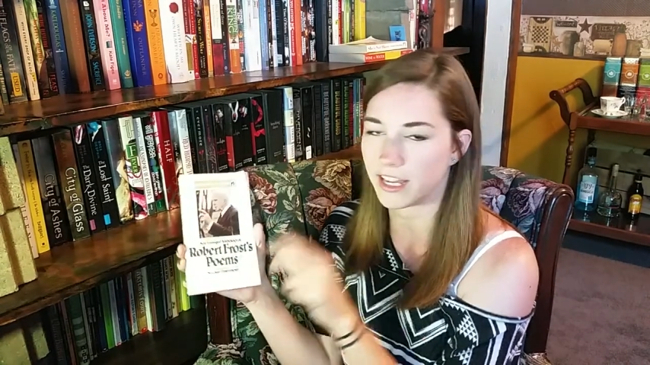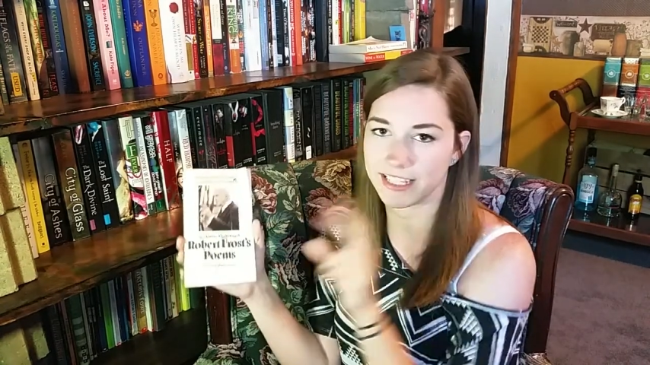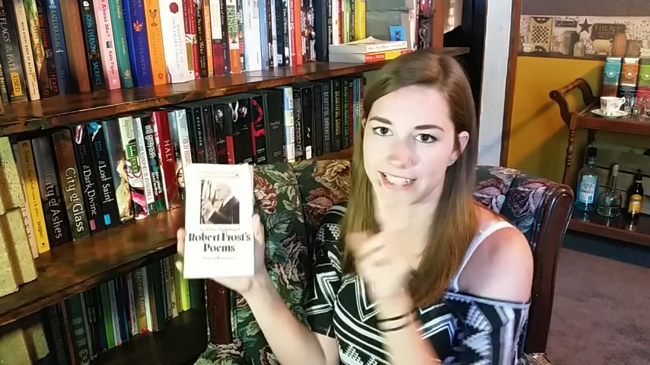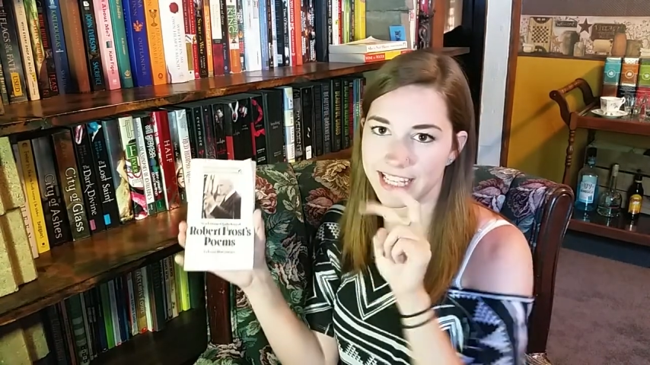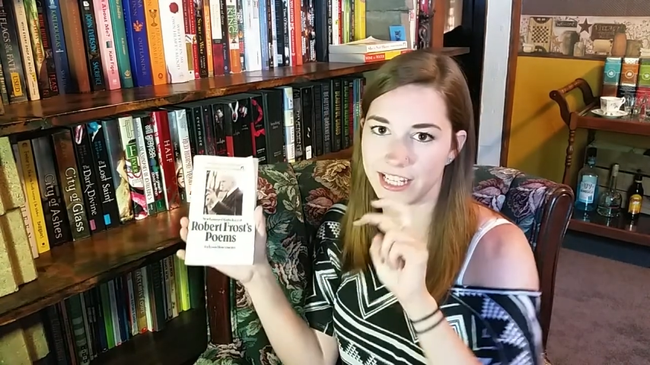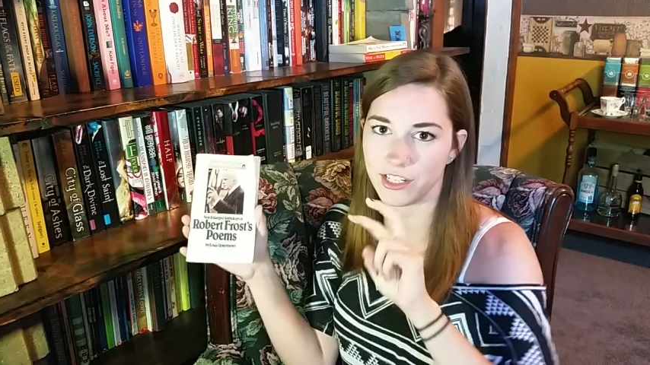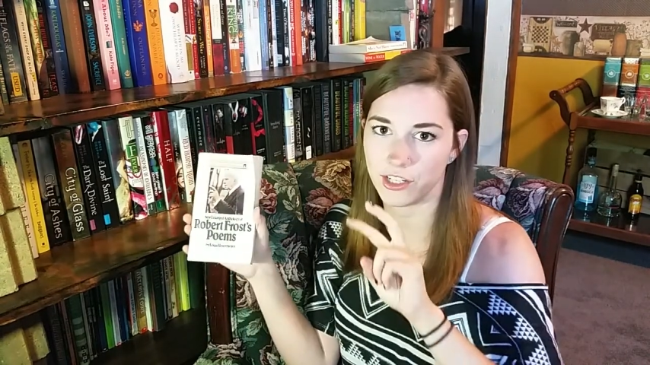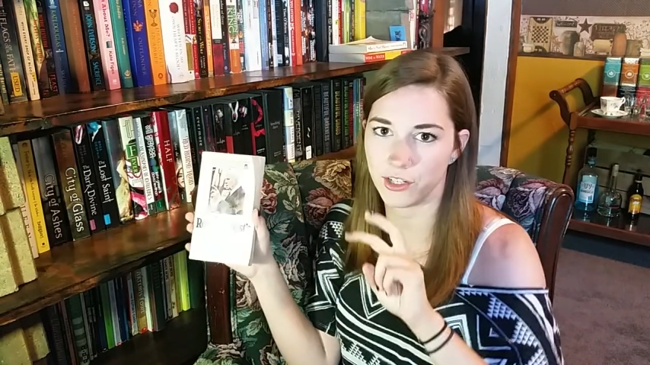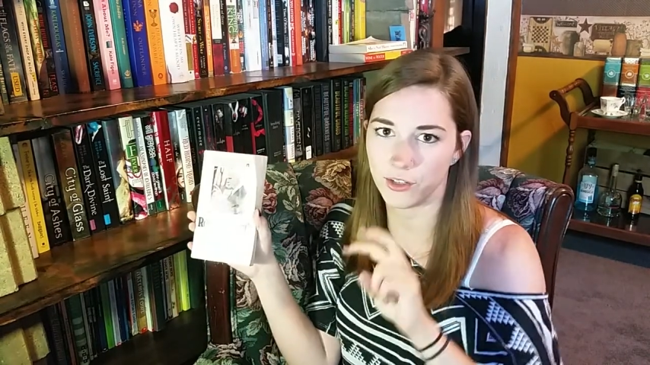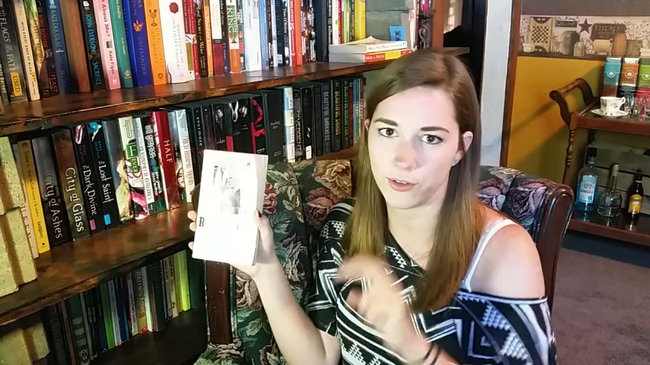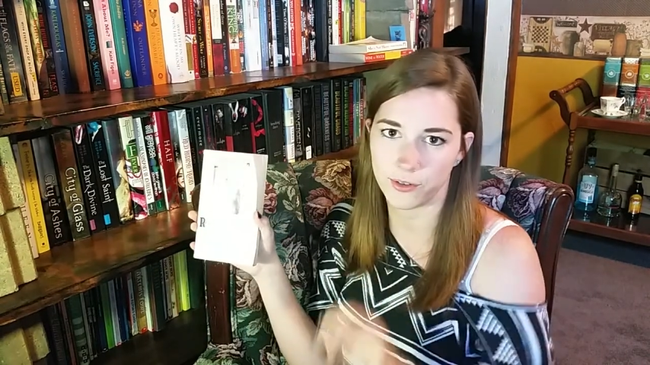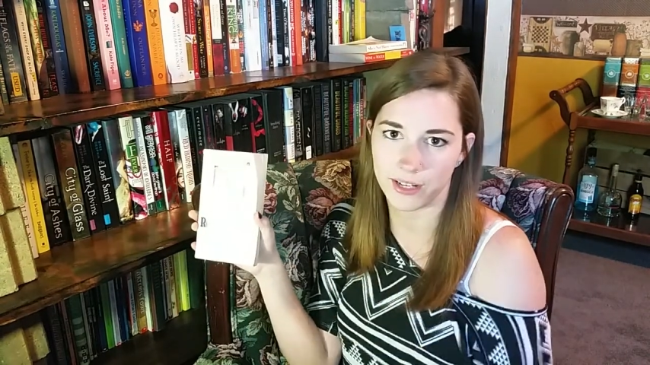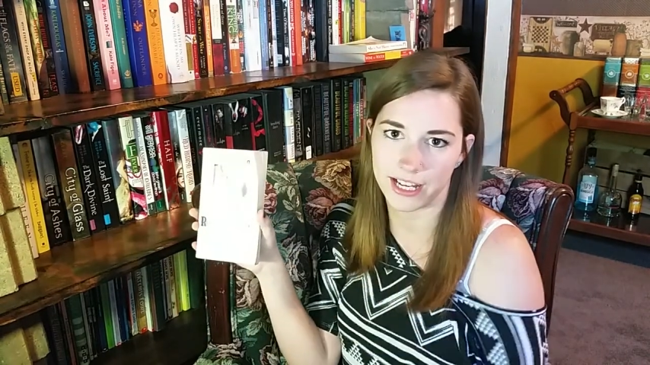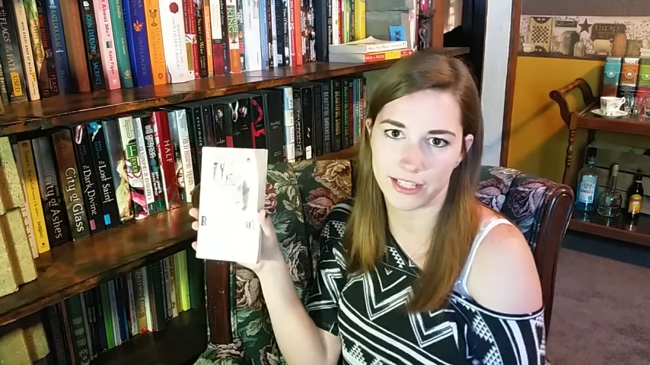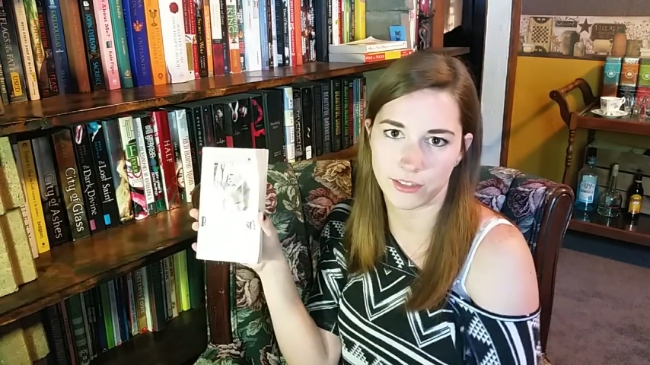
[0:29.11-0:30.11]
I say
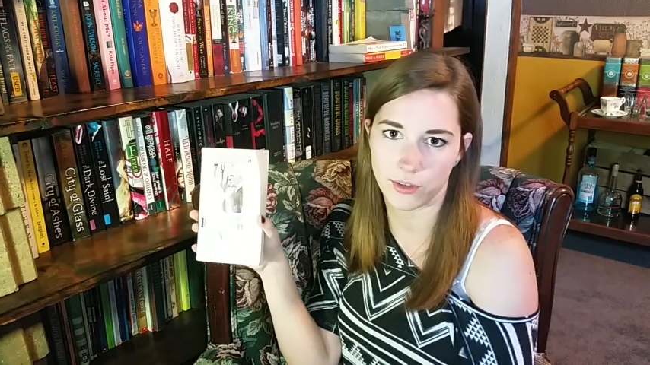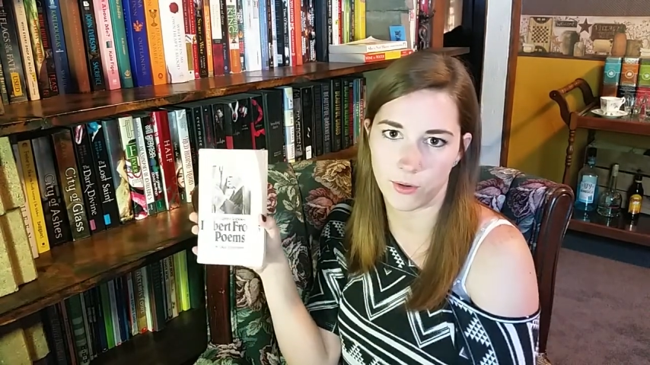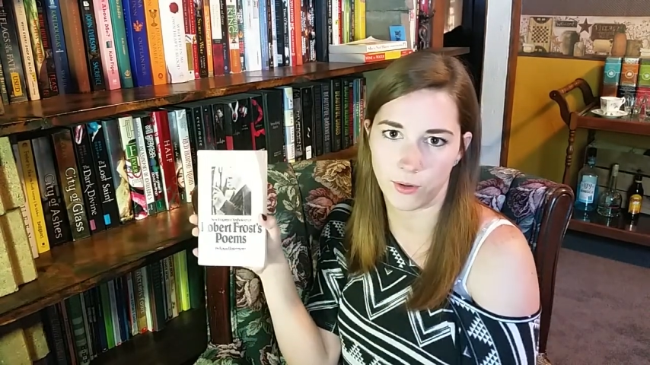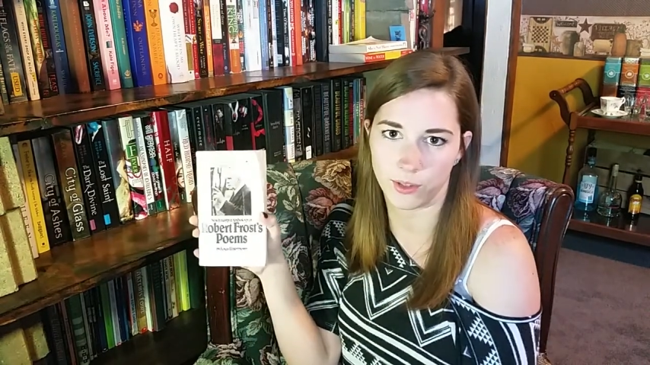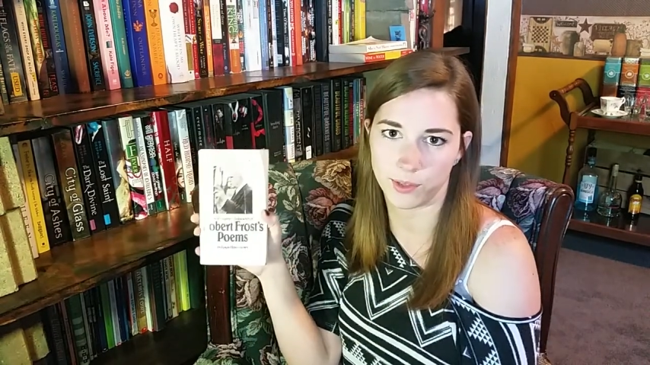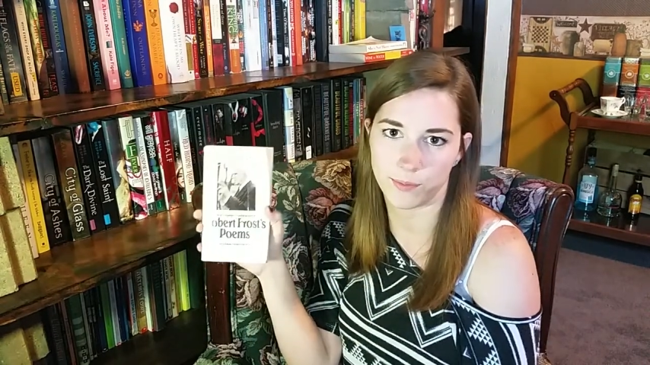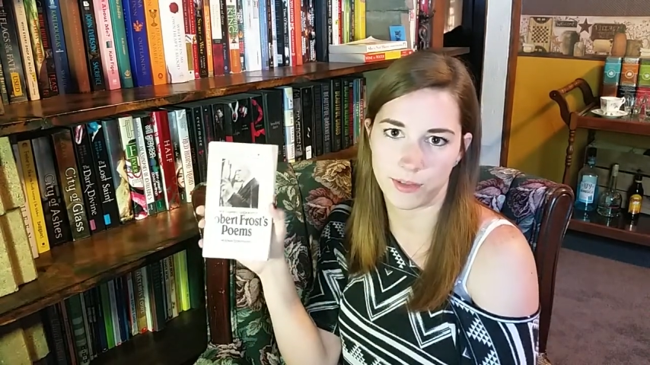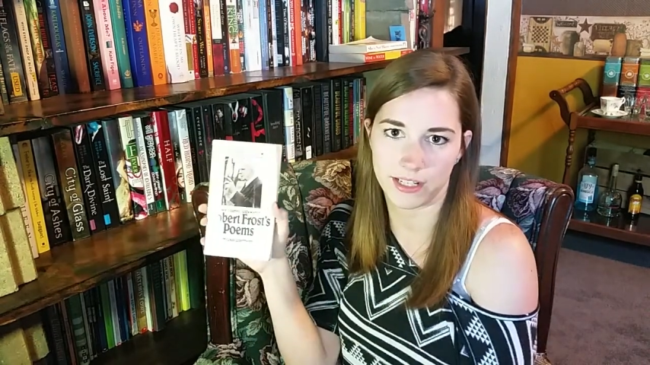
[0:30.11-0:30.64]
new, it's old,